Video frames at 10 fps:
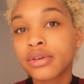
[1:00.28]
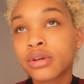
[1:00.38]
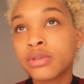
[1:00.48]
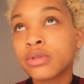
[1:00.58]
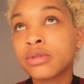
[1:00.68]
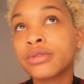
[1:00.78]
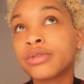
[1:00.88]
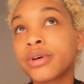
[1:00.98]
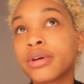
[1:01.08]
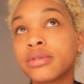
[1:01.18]
girl do a
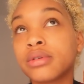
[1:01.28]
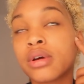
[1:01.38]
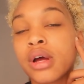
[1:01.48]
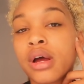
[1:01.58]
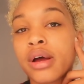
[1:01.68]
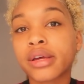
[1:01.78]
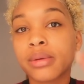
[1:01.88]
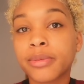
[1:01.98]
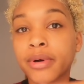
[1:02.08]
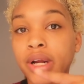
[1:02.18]
tutorial. I can't
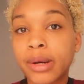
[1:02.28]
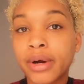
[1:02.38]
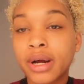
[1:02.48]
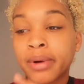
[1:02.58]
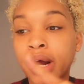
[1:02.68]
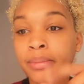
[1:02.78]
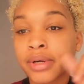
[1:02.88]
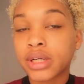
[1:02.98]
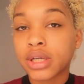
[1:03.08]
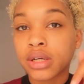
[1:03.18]
remember her name right now, but I'll
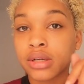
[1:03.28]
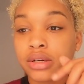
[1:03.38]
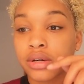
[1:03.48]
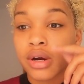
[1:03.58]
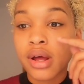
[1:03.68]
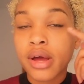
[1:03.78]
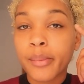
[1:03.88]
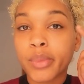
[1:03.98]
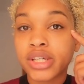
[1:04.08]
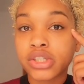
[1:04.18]
put it in here.
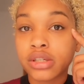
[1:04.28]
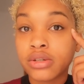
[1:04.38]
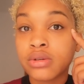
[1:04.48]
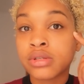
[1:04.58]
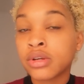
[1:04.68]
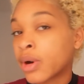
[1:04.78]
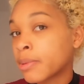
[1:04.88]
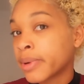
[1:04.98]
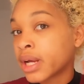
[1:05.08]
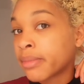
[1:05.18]
But she used the
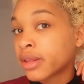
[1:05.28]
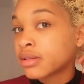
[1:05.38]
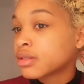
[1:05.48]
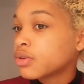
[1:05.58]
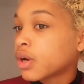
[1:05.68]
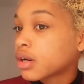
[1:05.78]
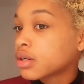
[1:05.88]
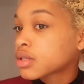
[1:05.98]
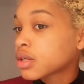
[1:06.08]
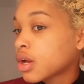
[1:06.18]
rubber band method to do
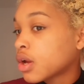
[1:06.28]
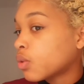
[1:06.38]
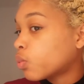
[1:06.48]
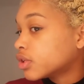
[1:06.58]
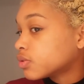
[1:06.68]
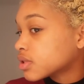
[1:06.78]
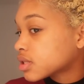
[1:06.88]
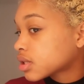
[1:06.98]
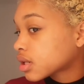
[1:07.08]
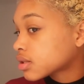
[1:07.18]
hers, which
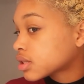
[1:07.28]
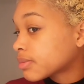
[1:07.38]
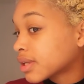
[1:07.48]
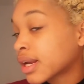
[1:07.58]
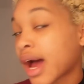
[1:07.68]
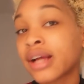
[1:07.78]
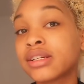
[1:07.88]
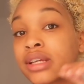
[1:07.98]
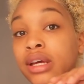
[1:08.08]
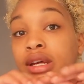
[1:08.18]
was something I
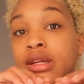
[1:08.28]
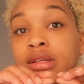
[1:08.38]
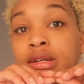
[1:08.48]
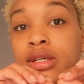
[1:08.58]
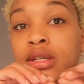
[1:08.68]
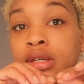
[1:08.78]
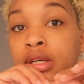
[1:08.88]
just can't get the